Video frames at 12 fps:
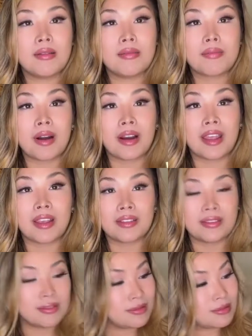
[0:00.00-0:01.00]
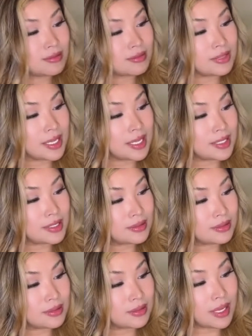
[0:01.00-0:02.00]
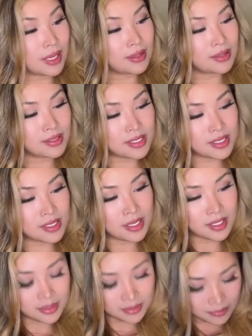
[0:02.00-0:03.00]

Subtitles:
Parking. Ticket. Okay, it's just a ticket.